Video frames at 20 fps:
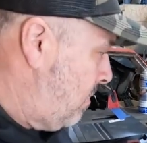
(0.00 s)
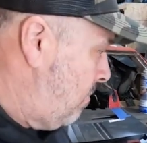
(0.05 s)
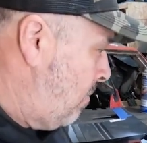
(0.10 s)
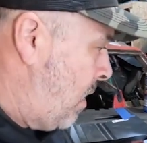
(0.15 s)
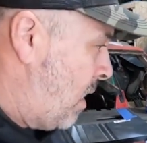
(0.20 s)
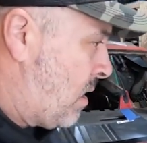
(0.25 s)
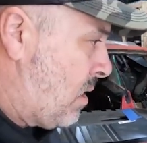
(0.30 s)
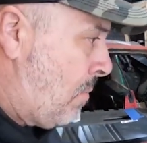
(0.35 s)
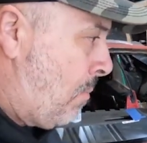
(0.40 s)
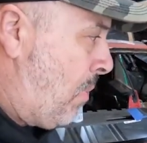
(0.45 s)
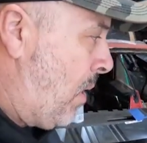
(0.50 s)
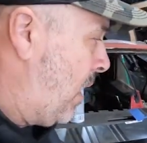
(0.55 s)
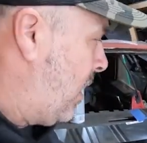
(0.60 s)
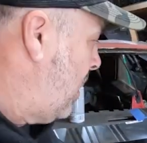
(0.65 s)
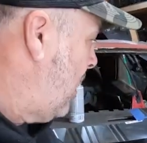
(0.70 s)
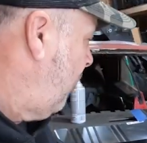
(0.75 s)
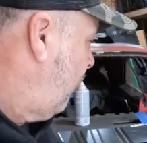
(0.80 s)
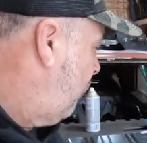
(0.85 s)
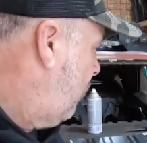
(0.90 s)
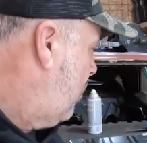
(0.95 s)
makes a
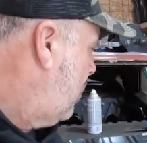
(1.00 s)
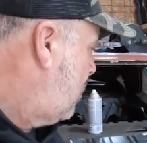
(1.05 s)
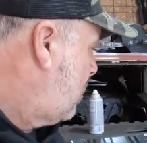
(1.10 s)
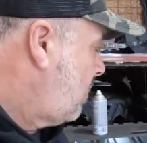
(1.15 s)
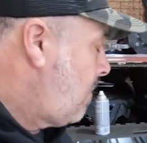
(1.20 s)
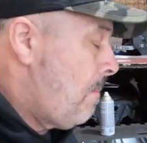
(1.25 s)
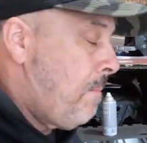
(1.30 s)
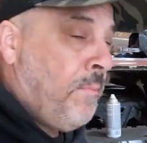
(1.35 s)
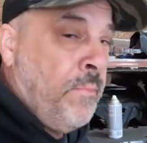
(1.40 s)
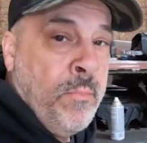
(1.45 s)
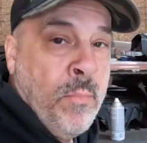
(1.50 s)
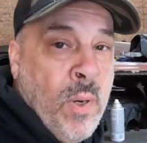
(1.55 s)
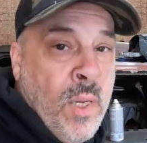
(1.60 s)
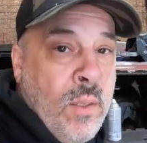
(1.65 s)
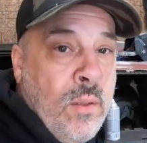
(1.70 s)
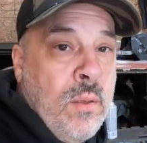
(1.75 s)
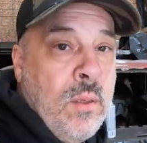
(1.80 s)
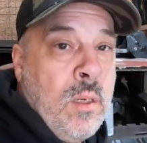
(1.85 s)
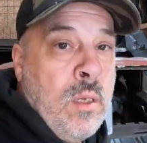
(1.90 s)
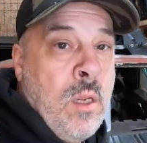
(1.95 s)
big difference.
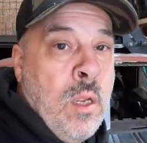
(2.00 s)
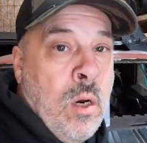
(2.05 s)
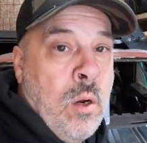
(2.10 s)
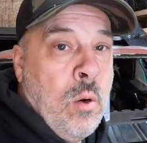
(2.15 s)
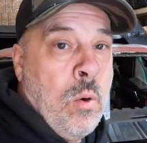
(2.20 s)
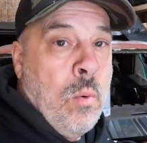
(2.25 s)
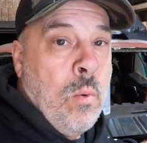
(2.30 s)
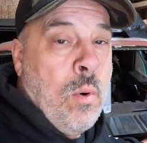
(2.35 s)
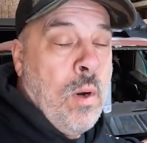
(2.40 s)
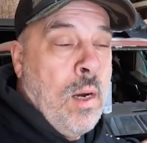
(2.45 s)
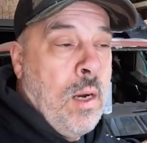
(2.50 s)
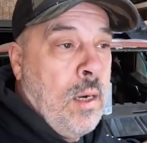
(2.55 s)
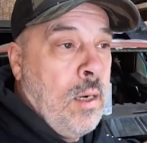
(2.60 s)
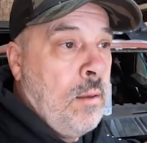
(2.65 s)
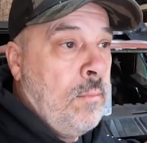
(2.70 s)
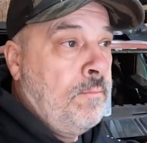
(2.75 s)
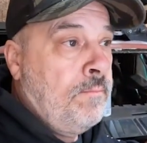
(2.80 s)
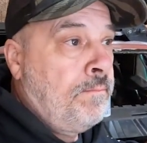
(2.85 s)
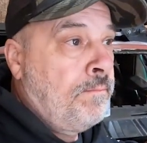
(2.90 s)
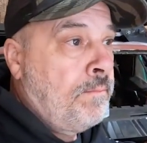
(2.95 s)
But, you
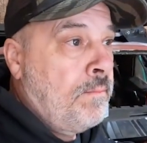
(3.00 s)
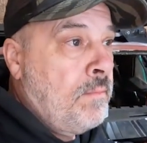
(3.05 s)
know,